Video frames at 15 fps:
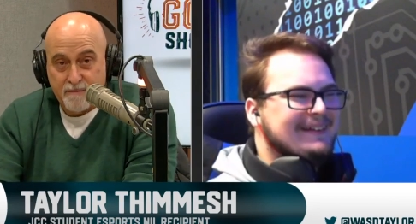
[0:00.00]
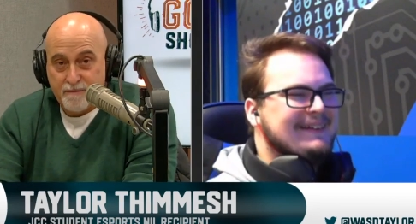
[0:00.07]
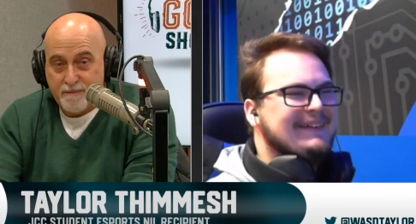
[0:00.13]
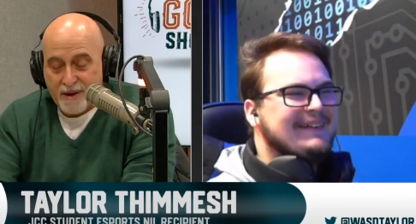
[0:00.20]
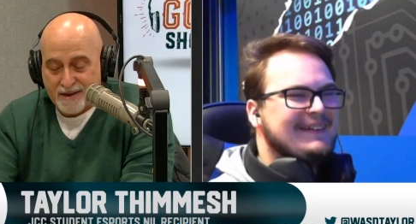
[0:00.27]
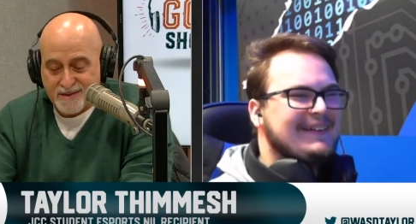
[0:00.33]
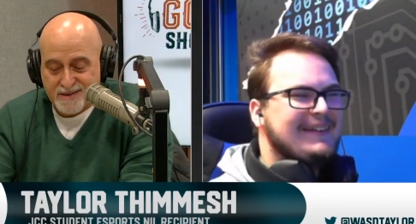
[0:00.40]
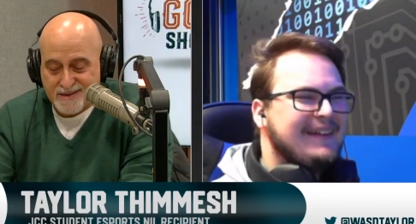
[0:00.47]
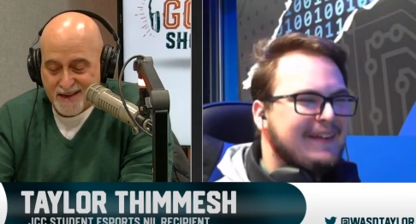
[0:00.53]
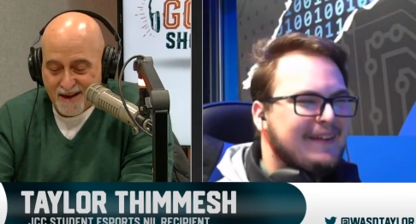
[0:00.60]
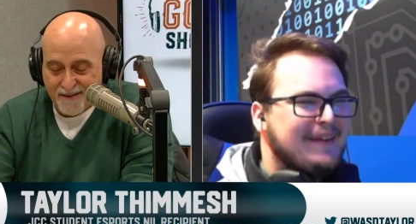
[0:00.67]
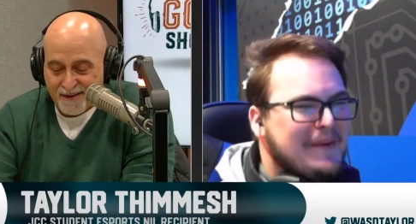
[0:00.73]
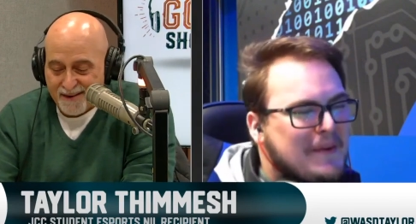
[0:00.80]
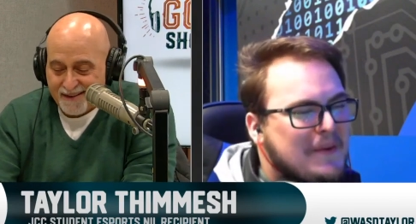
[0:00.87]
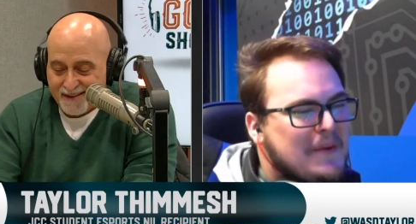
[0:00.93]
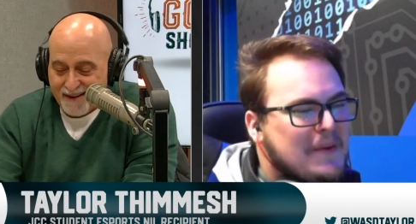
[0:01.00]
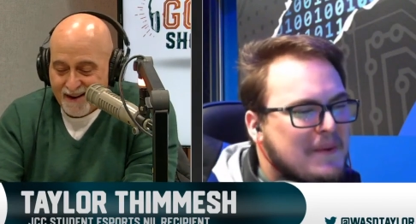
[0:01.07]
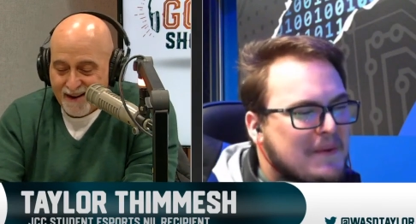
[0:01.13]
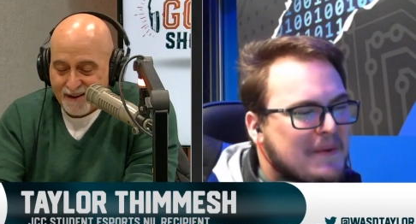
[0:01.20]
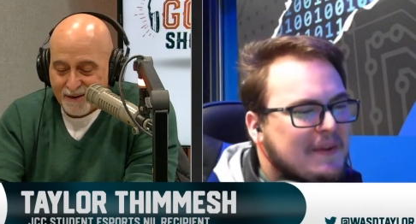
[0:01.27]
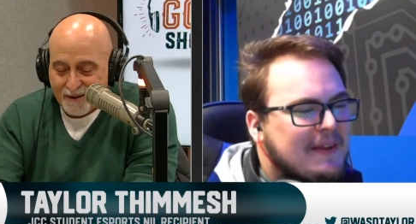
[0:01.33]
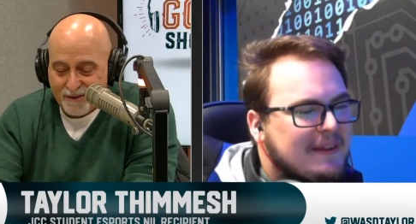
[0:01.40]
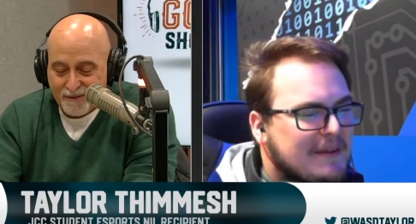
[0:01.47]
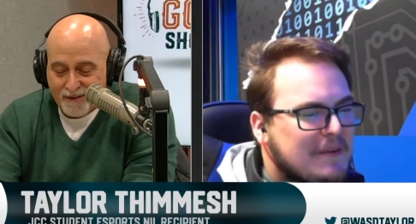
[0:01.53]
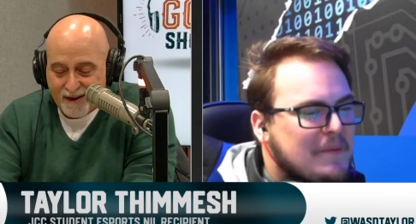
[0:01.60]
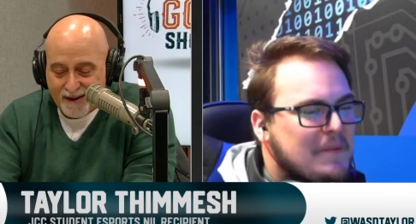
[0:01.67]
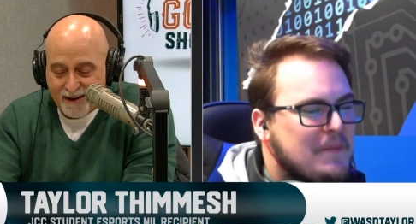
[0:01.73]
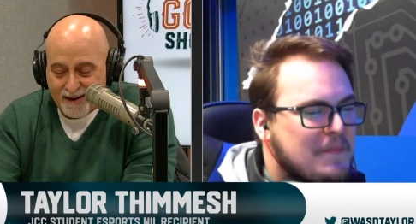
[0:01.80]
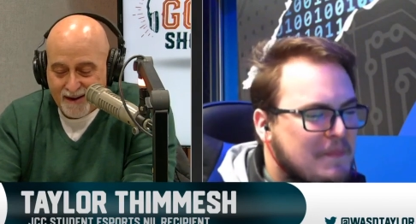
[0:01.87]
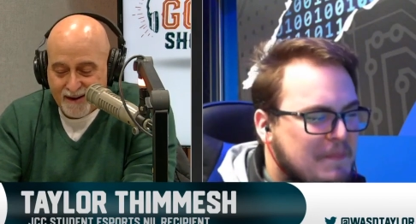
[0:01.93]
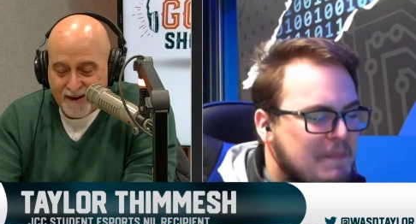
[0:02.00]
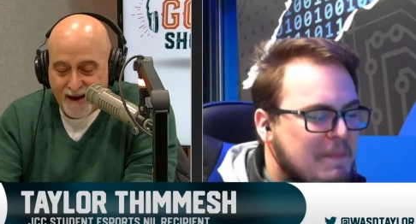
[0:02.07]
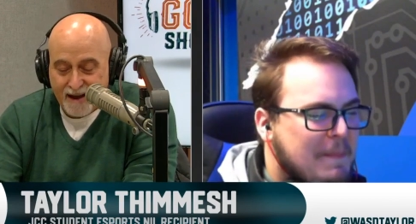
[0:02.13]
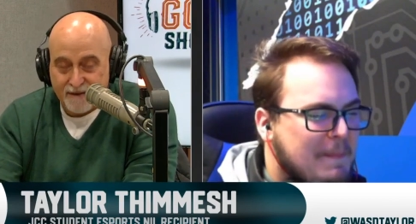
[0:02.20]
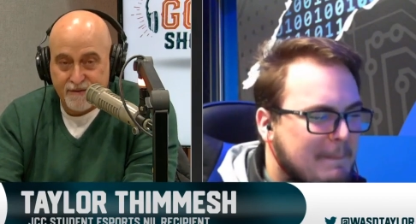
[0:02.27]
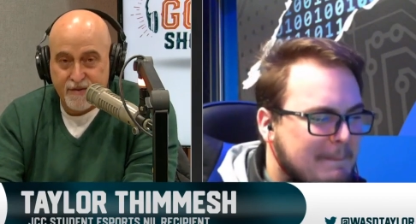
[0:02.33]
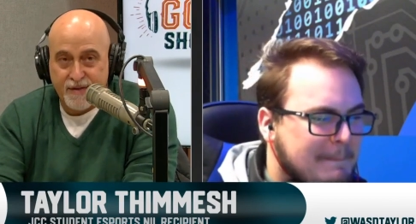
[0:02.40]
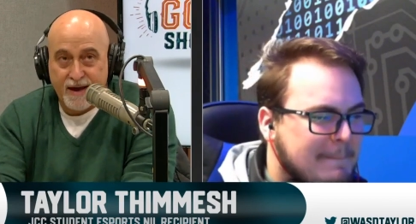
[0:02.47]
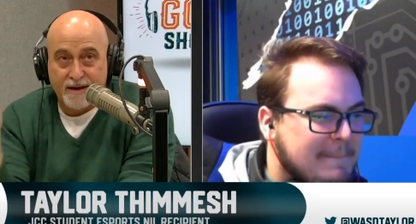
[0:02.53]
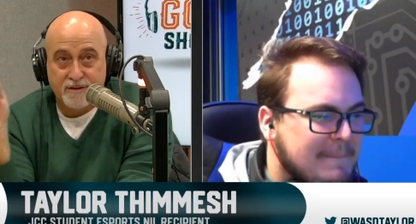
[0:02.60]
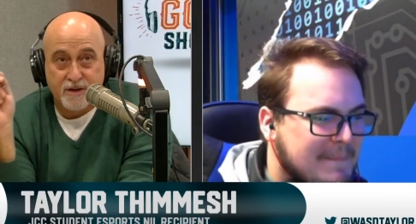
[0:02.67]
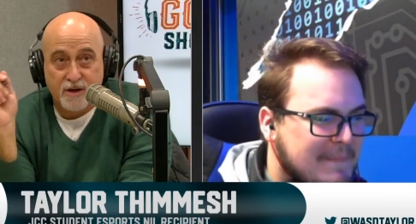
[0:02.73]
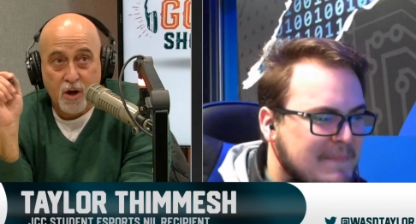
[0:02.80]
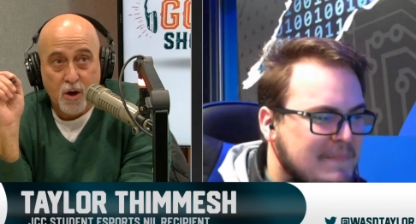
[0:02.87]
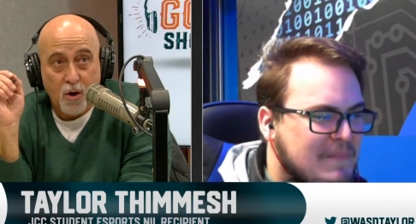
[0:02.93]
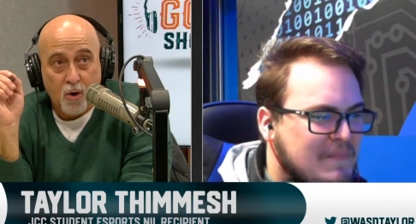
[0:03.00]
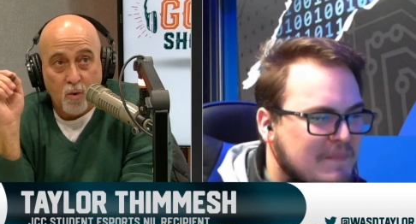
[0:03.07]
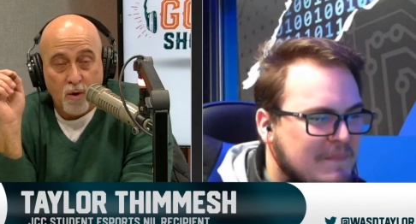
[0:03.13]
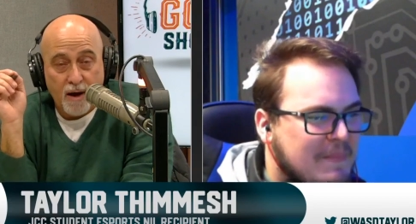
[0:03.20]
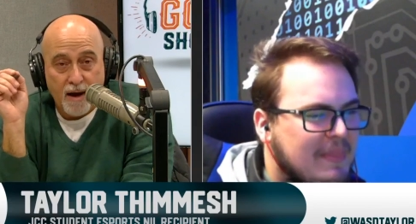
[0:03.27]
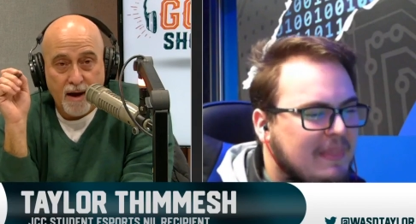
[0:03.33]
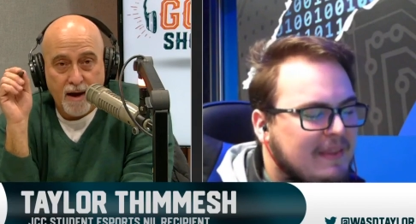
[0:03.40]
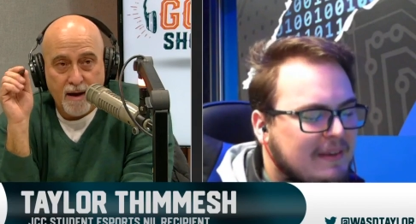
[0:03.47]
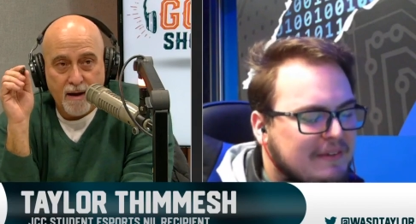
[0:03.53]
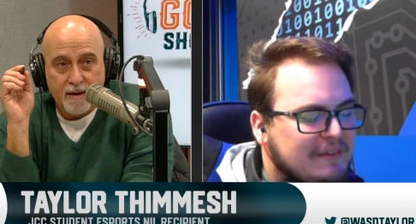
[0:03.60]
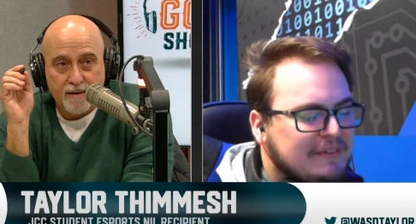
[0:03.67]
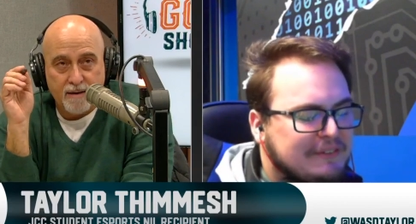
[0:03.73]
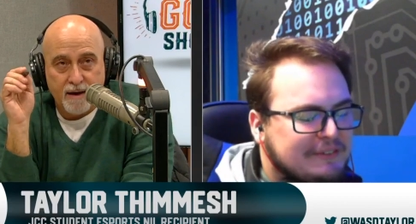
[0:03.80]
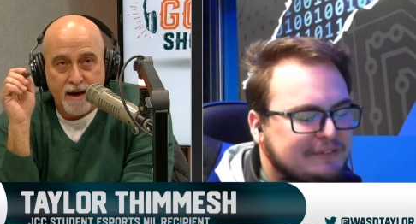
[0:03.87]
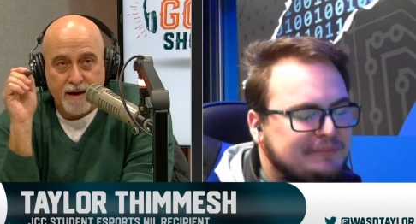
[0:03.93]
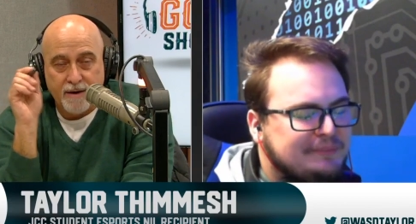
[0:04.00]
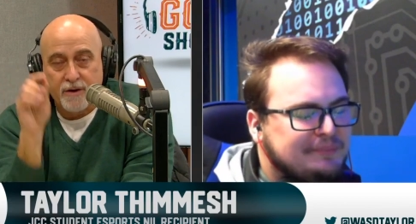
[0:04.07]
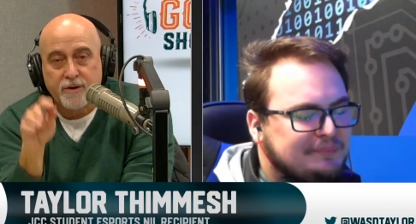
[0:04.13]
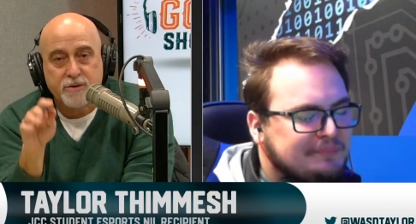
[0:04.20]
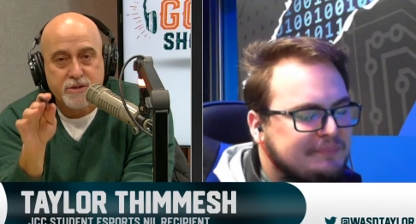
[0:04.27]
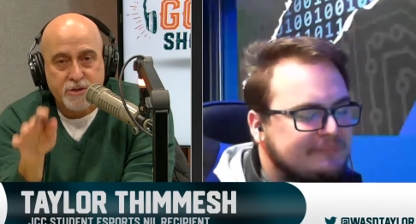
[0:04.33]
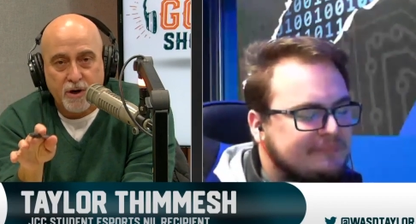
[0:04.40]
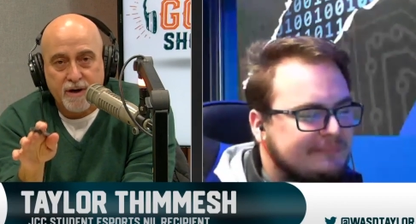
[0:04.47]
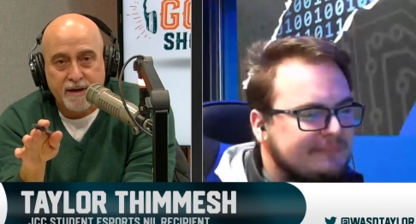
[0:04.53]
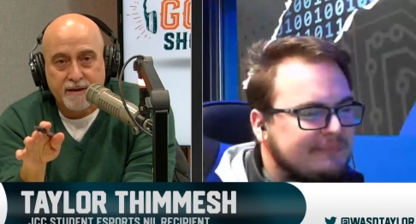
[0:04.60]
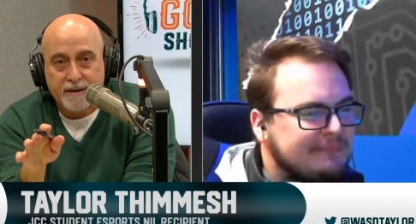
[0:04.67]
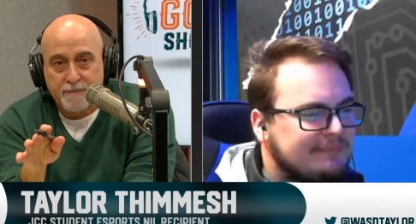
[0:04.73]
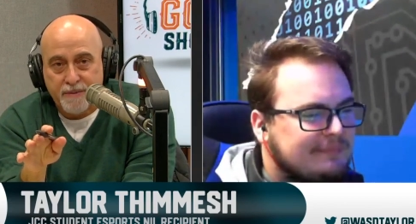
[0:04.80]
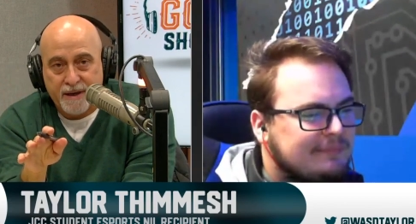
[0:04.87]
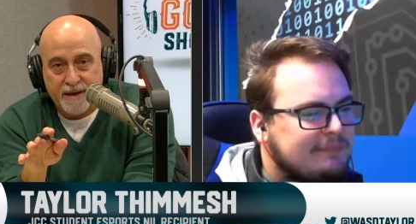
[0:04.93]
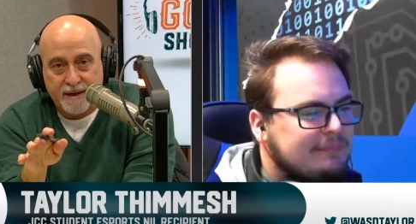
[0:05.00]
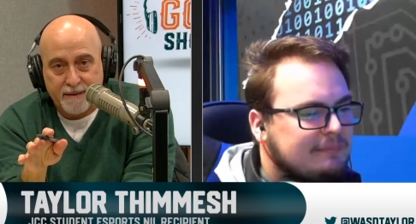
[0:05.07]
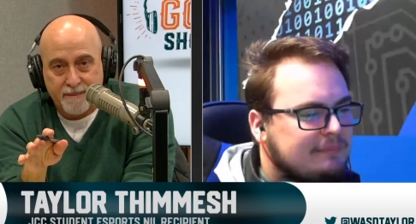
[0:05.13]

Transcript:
Speaker 1: best seven out of uh, out of a thousand. I know you started competing about